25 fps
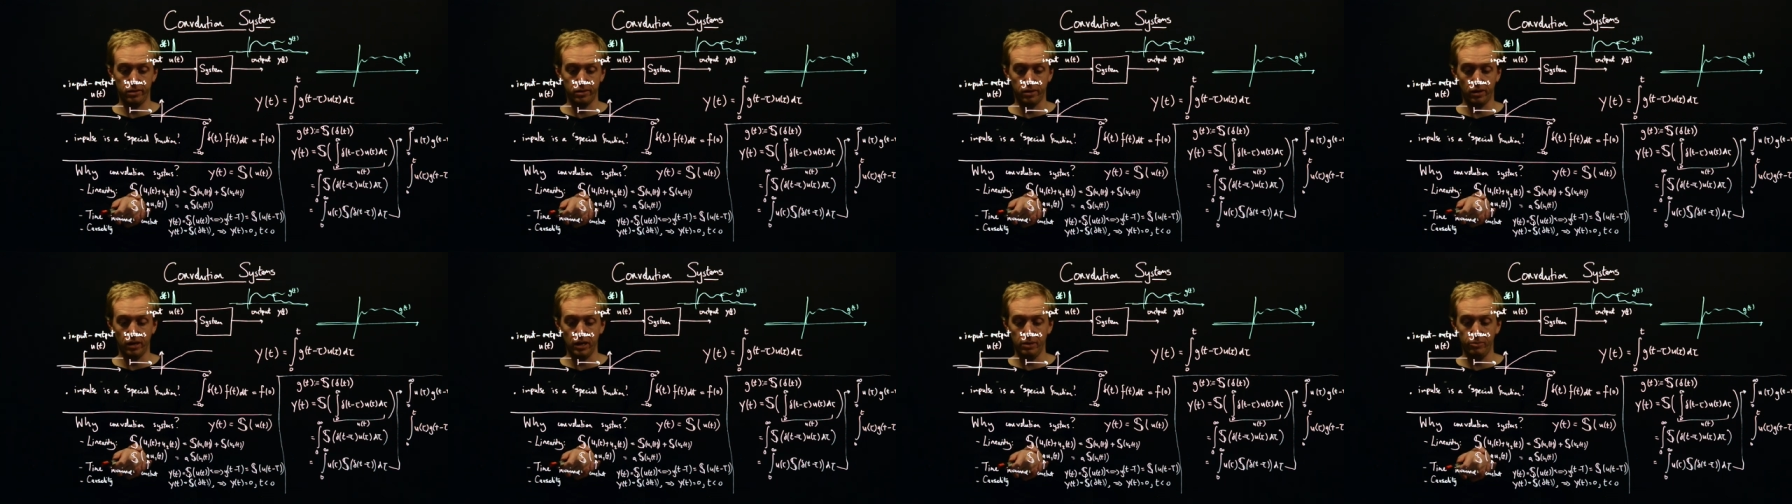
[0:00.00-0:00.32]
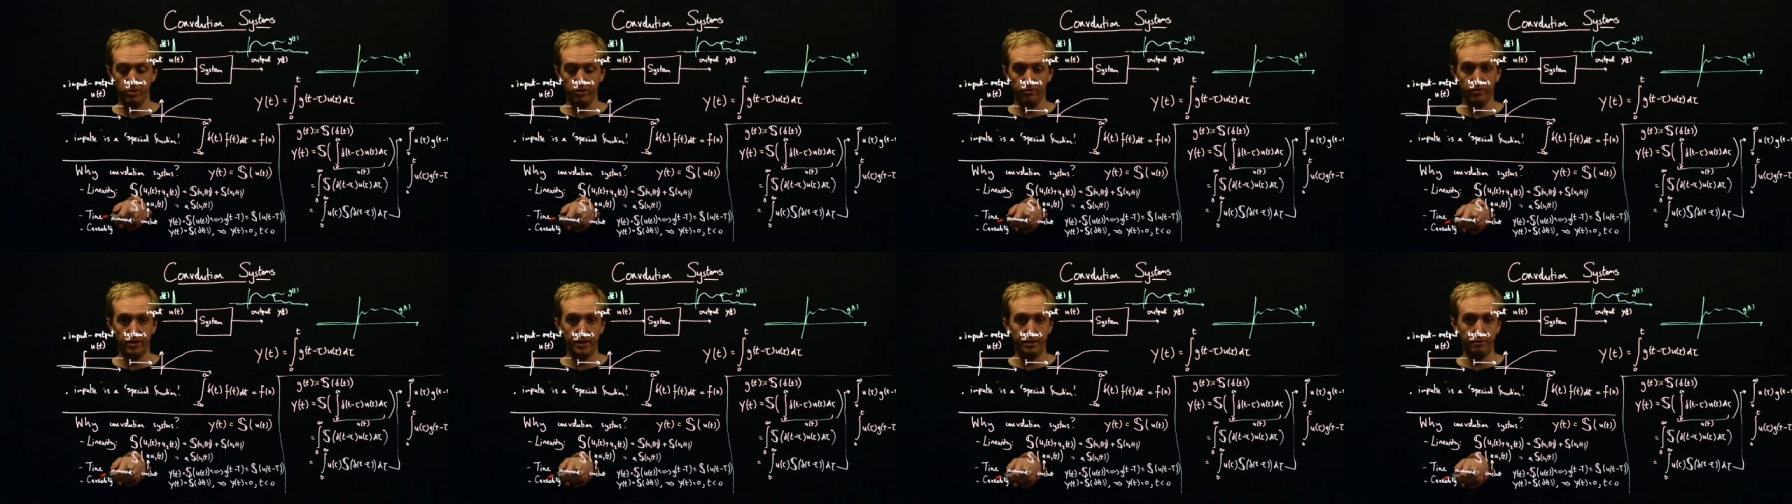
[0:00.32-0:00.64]

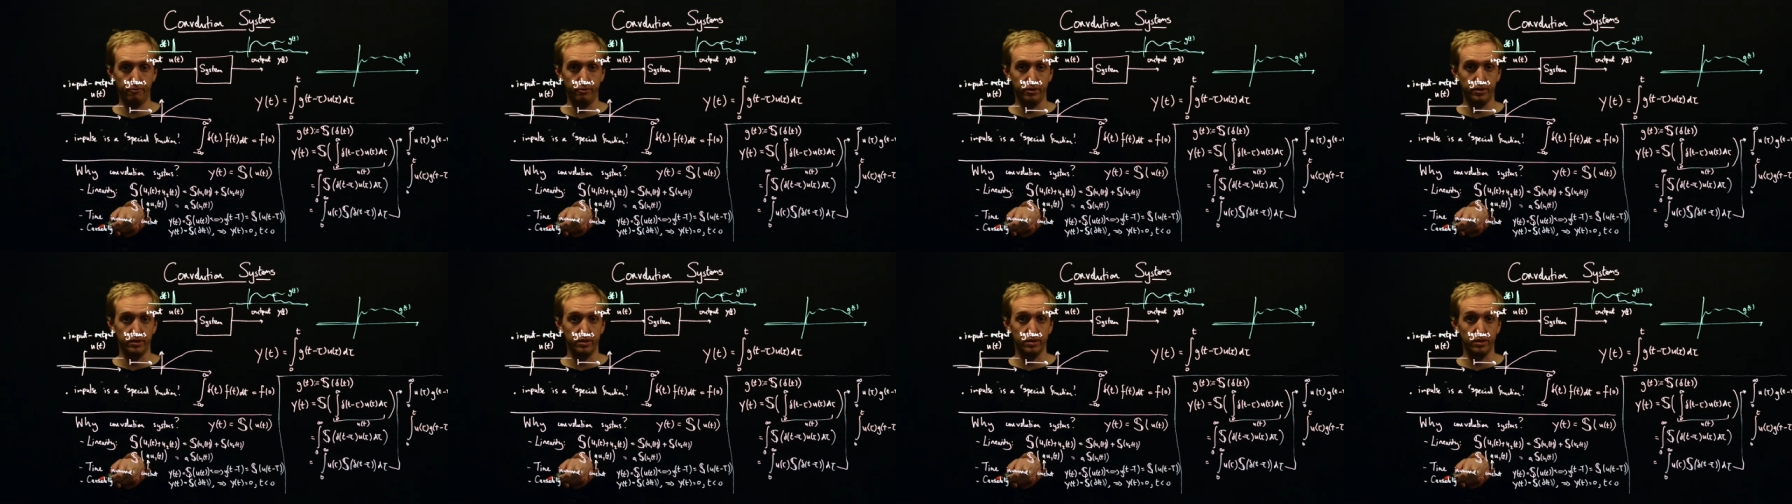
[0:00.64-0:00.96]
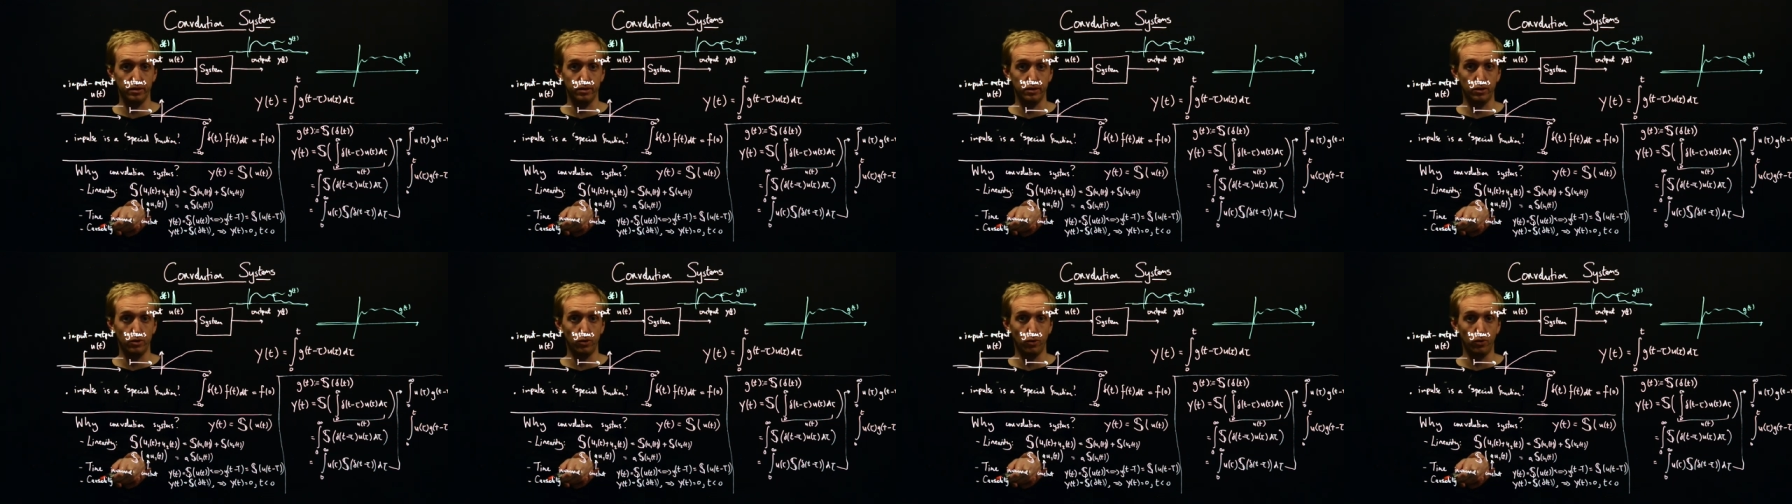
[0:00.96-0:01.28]
time invariant,
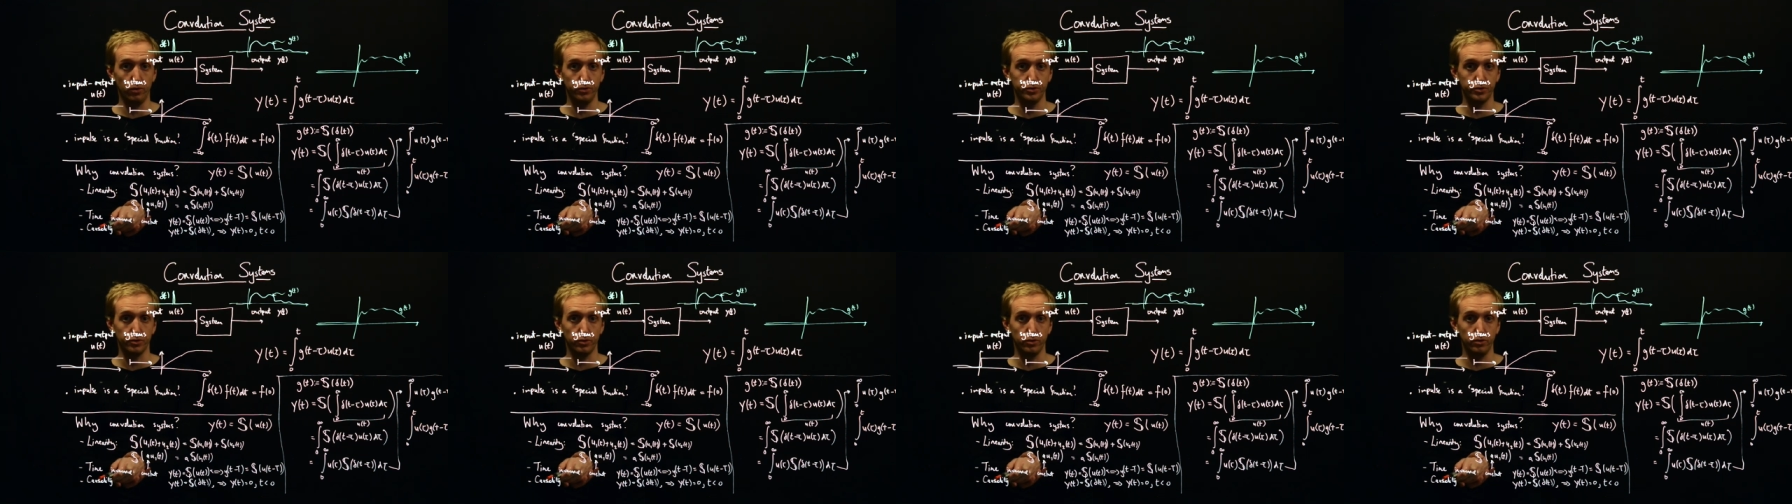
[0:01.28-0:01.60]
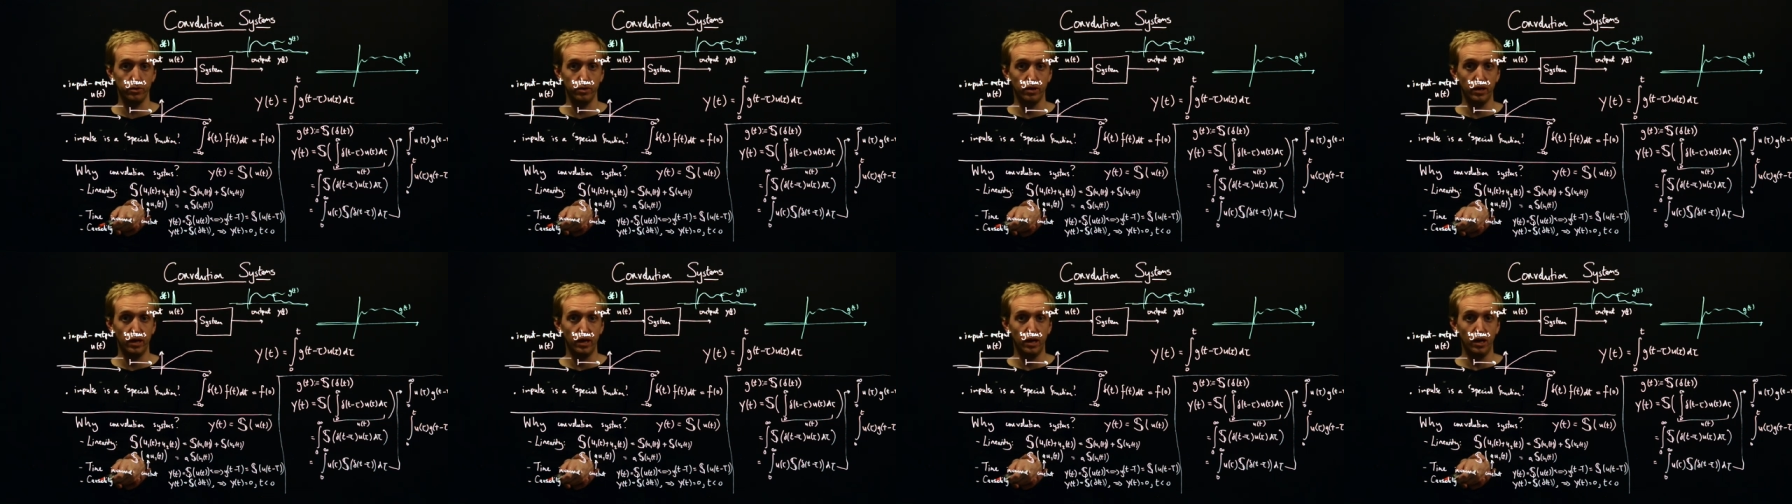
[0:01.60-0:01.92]
and
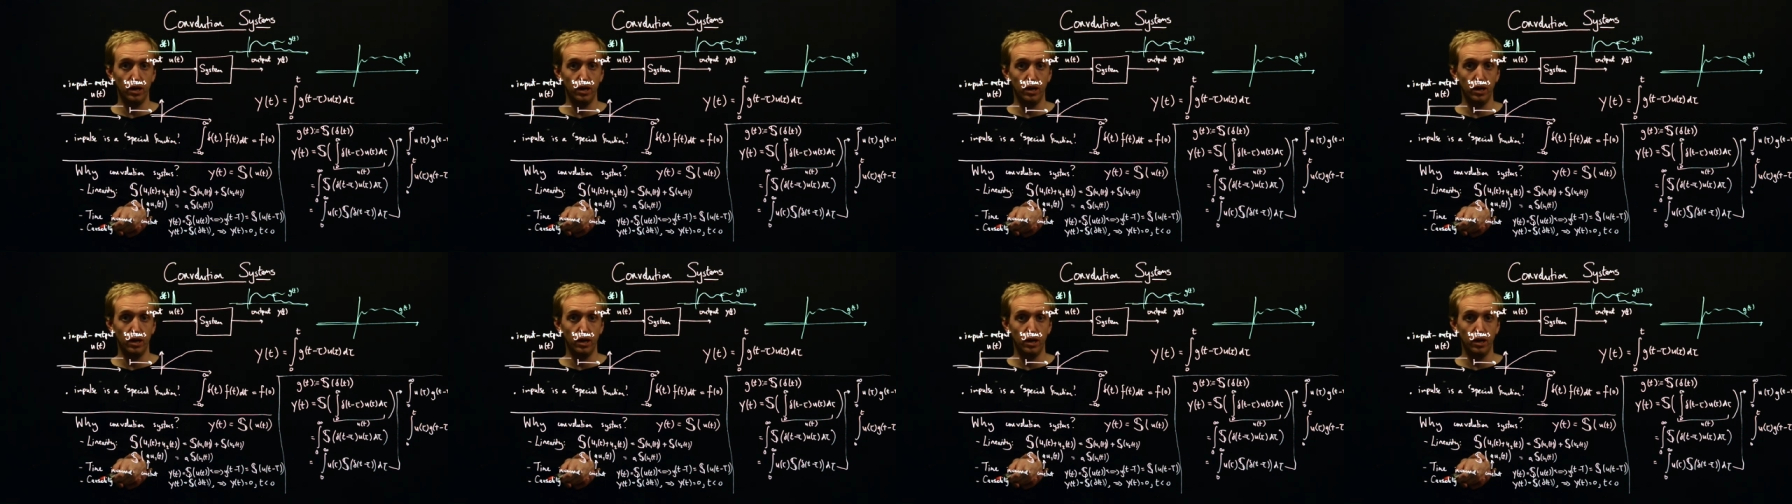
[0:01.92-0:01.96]
causal,